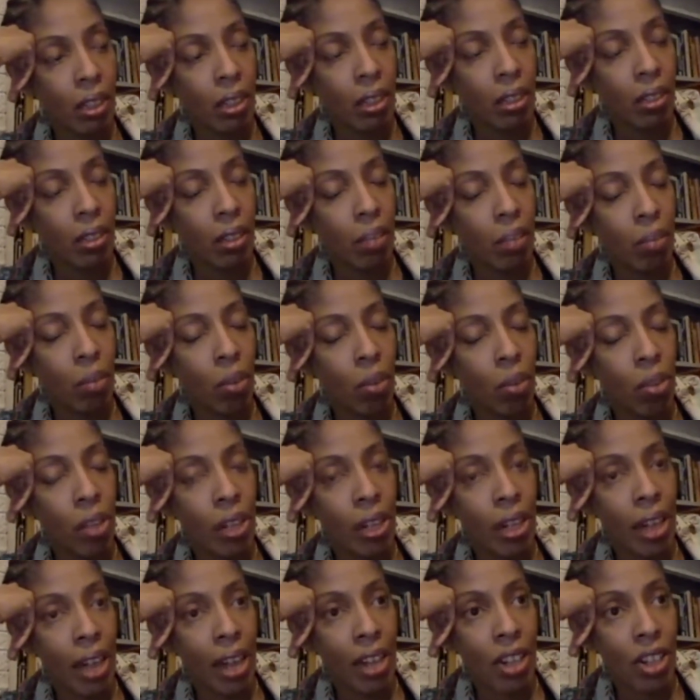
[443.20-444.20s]
more than
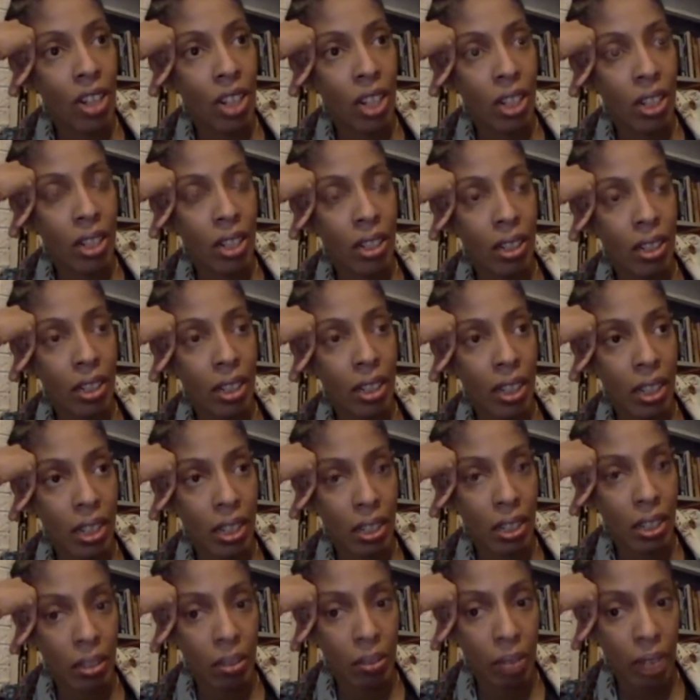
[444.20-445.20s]
an adjunct and less
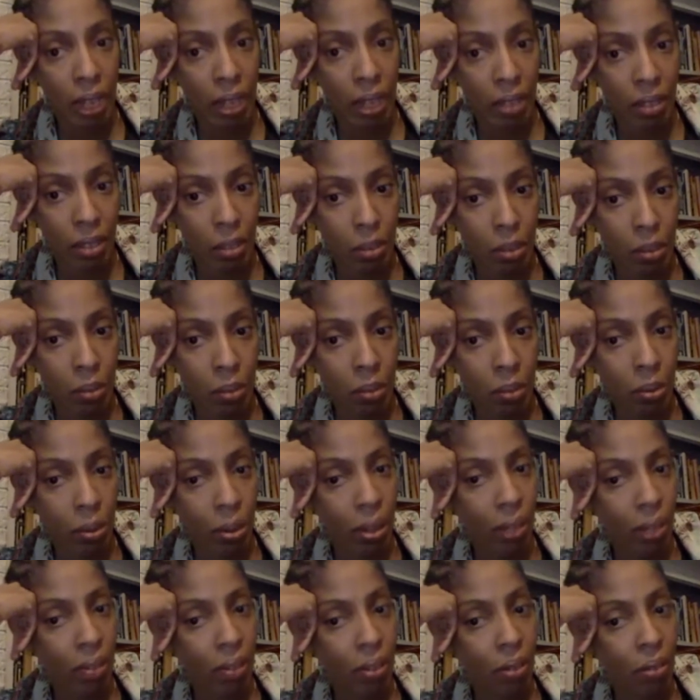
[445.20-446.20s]
than a faculty member. I
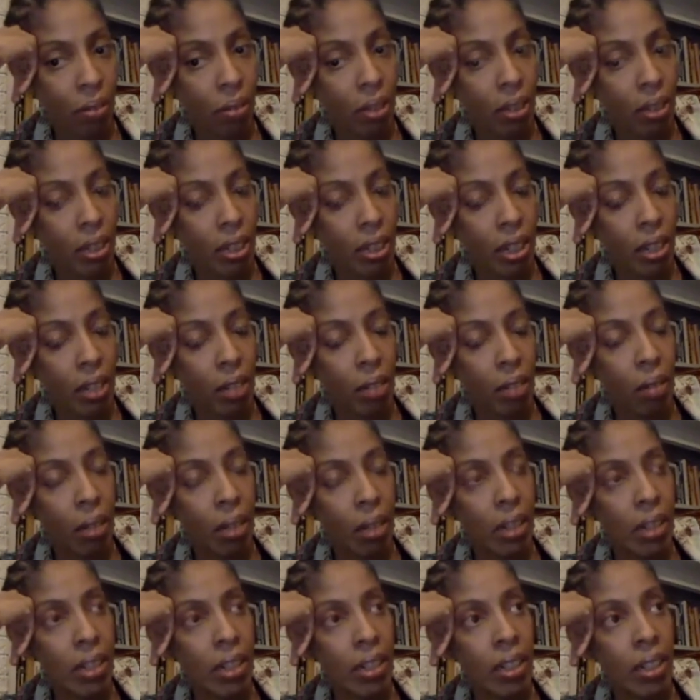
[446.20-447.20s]
don't know what his title
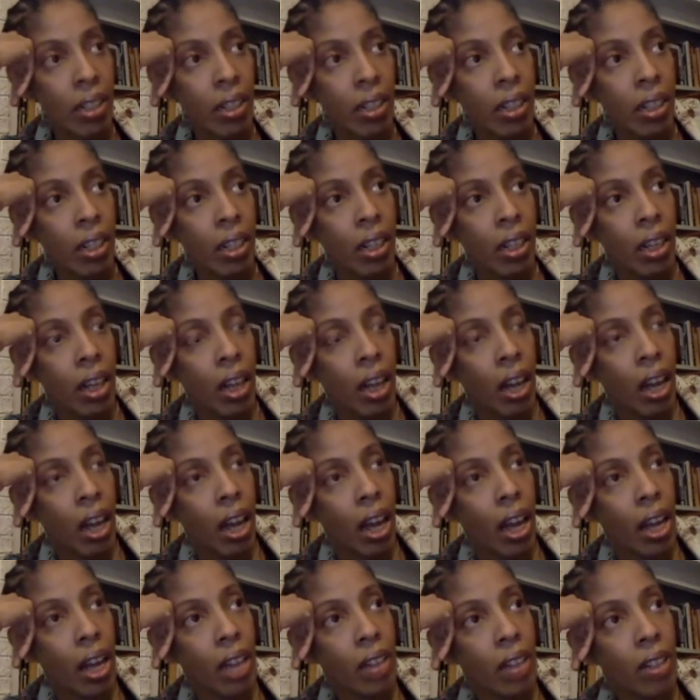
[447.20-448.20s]
was.
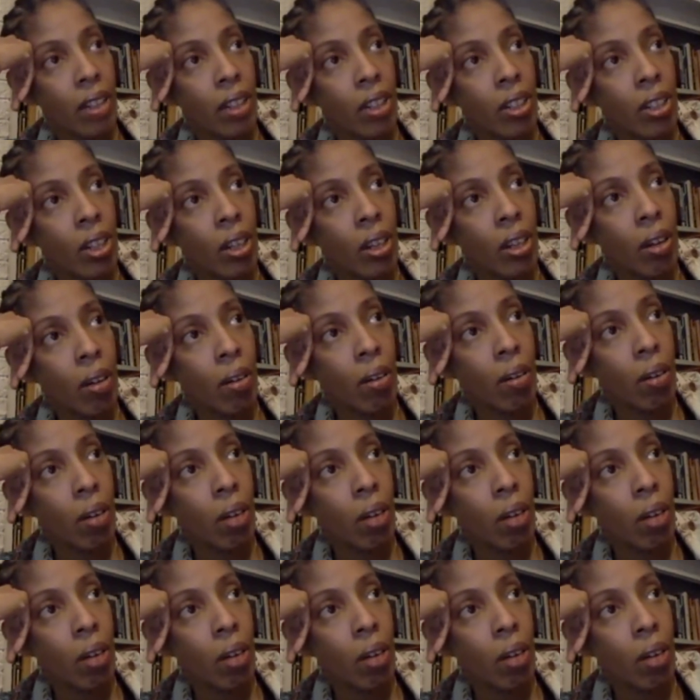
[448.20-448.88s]
And so